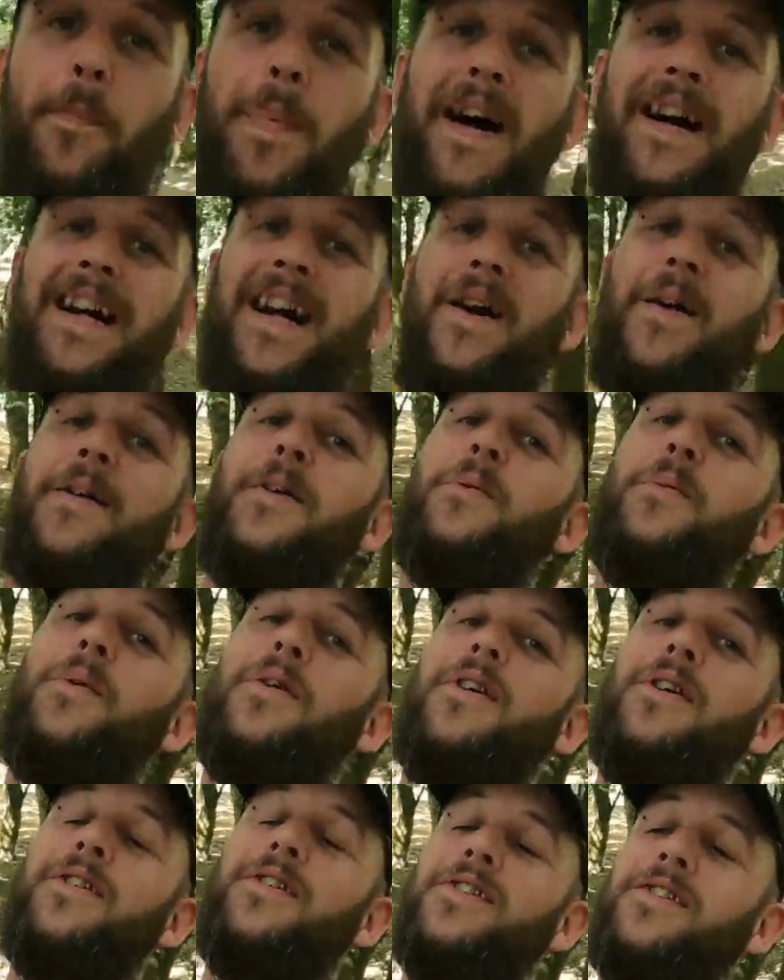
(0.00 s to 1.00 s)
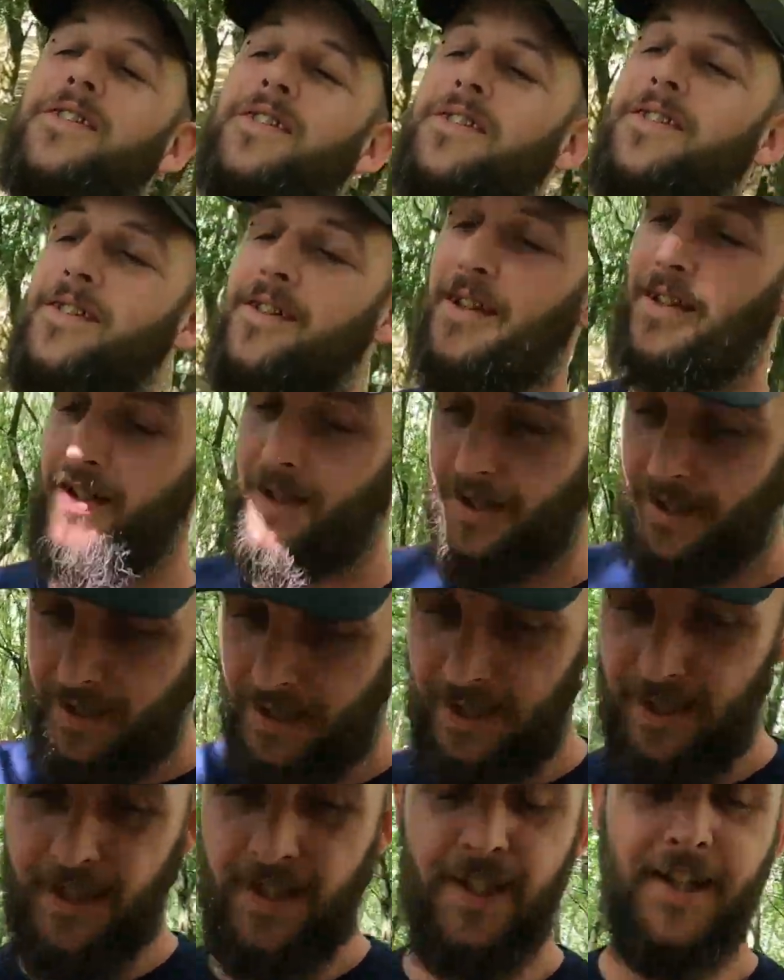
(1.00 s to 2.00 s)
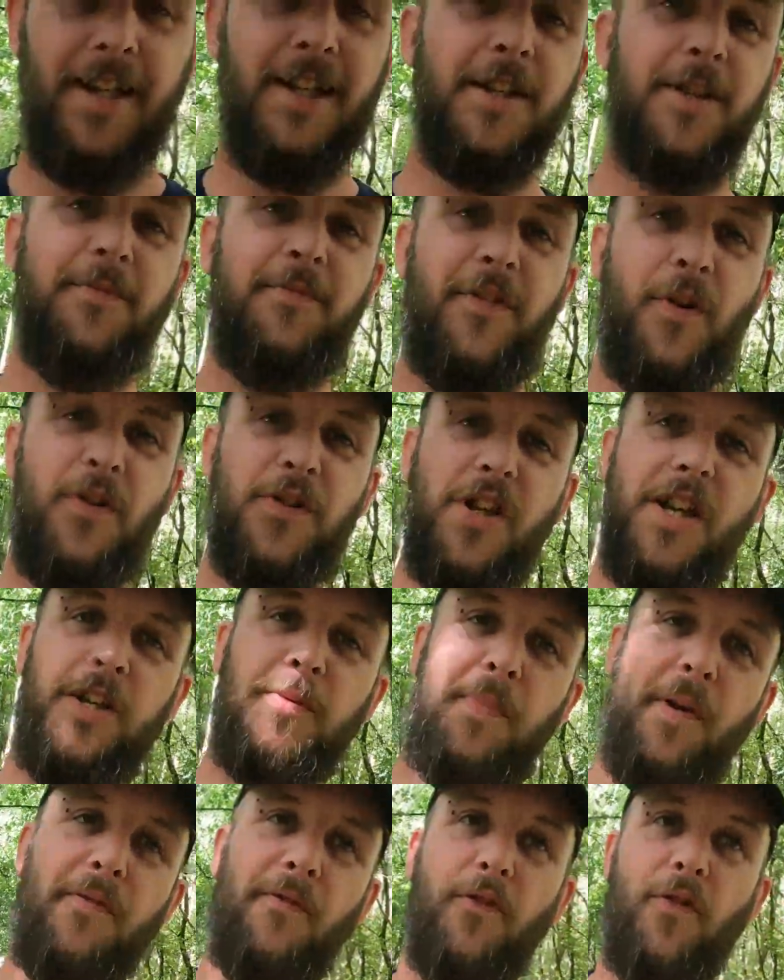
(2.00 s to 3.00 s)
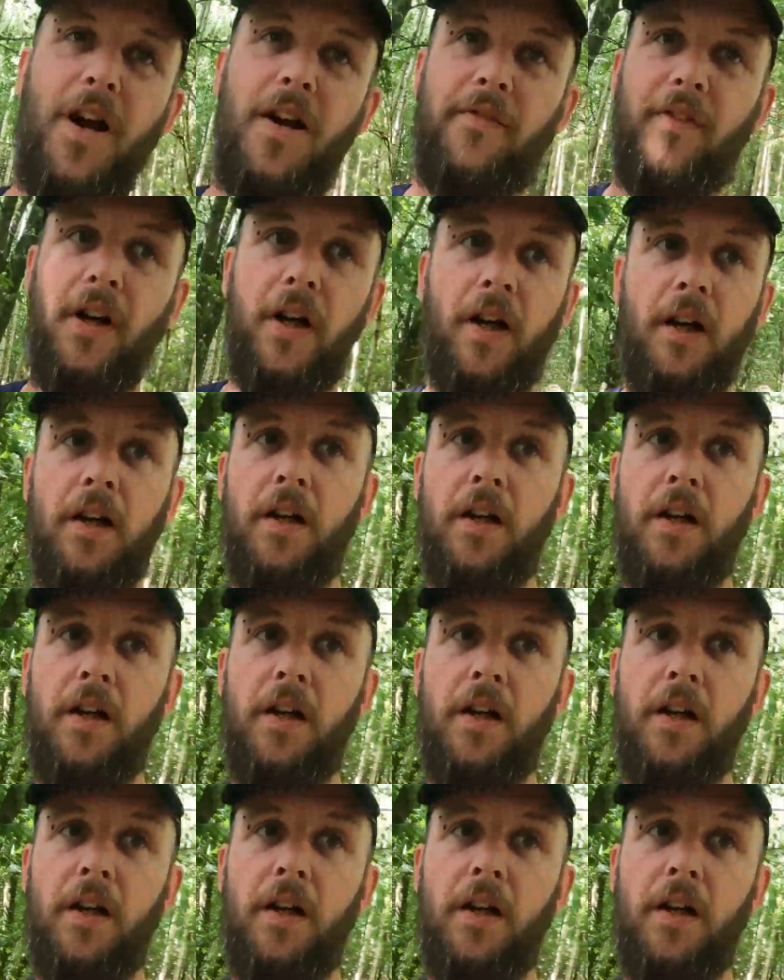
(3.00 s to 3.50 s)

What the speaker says: back out in the woods. It feels like it's been forever.